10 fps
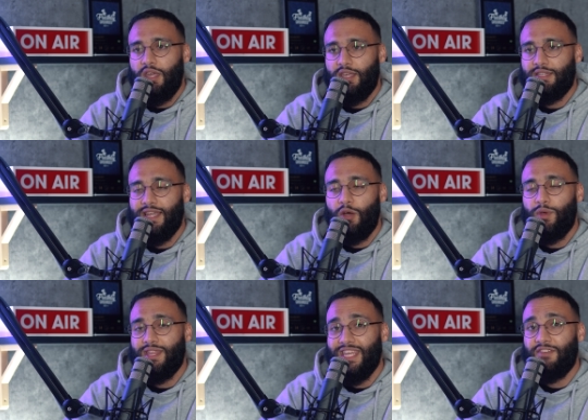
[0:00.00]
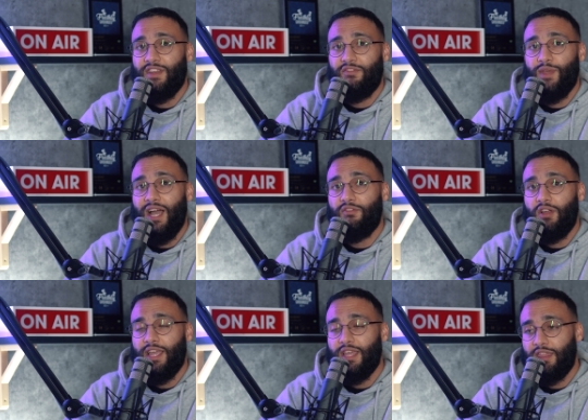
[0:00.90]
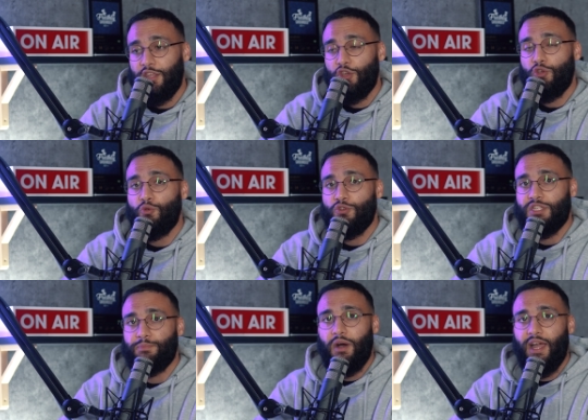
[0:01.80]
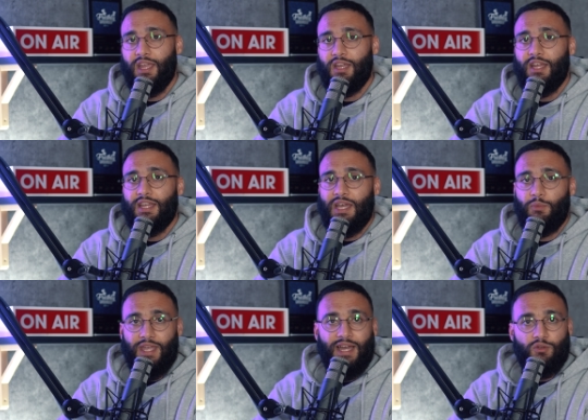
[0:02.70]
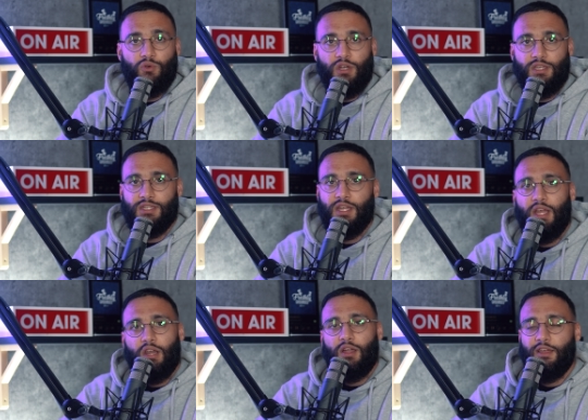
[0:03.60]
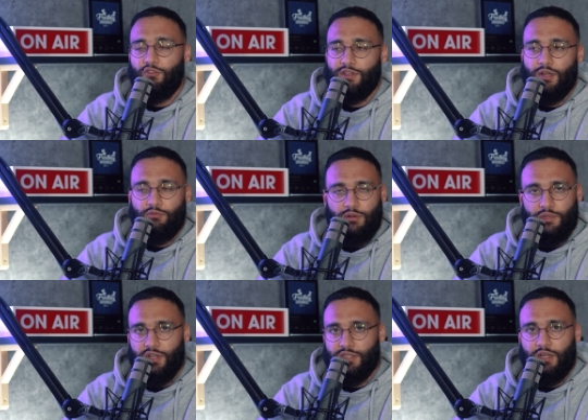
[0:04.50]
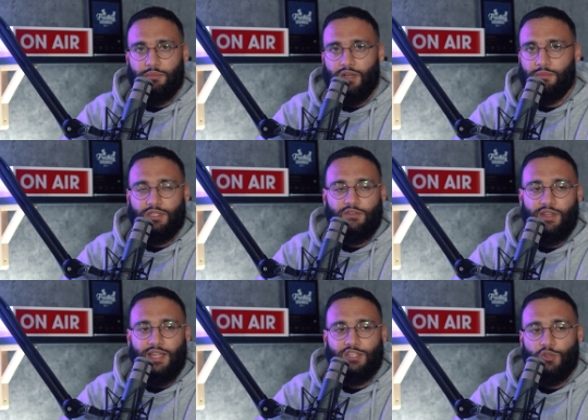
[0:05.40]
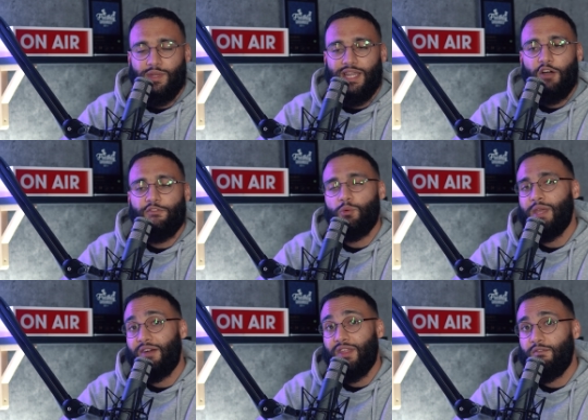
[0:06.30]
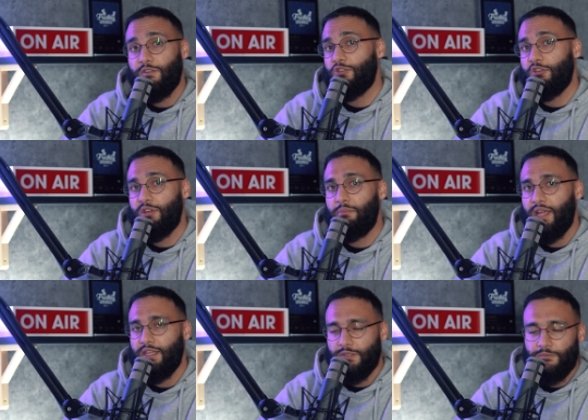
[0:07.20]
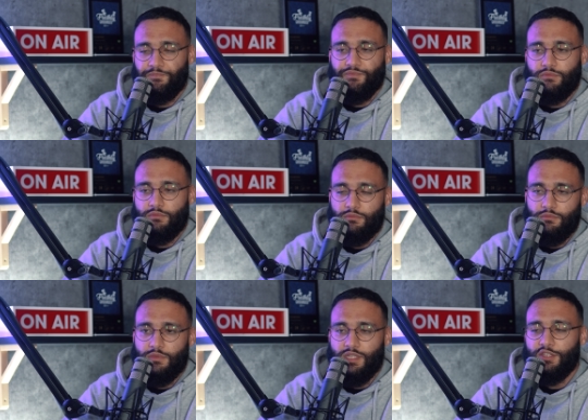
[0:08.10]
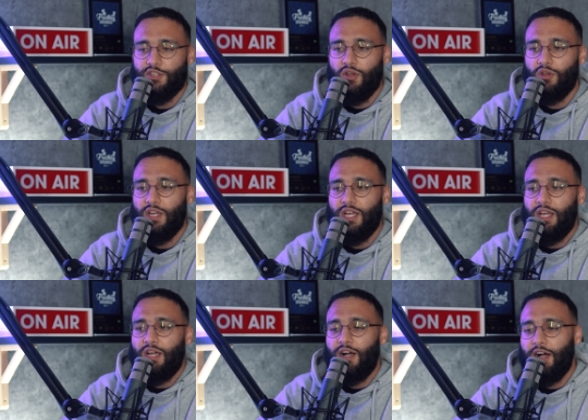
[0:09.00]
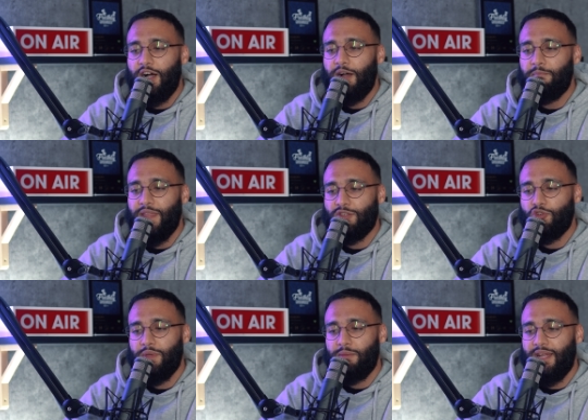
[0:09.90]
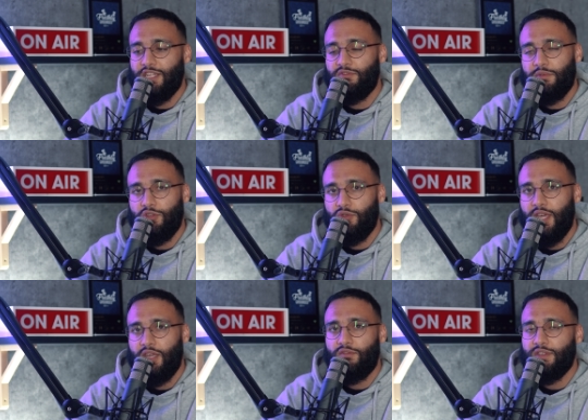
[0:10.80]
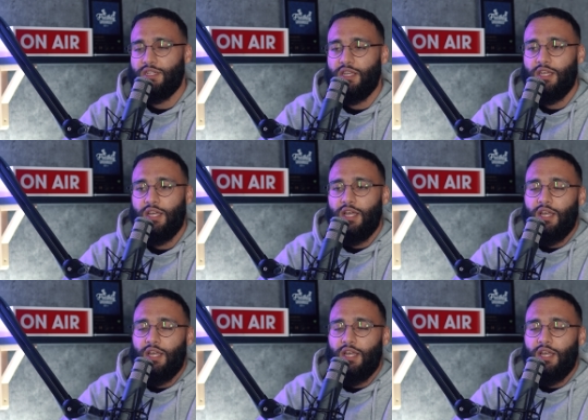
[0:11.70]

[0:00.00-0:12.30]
is dealt with even if we have like the huge spike that we had in August, like for example, Ramadan's coming up and stuff like that. So we now feel we have that infrastructure in place. So um, that's all being managed from the UK, obviously.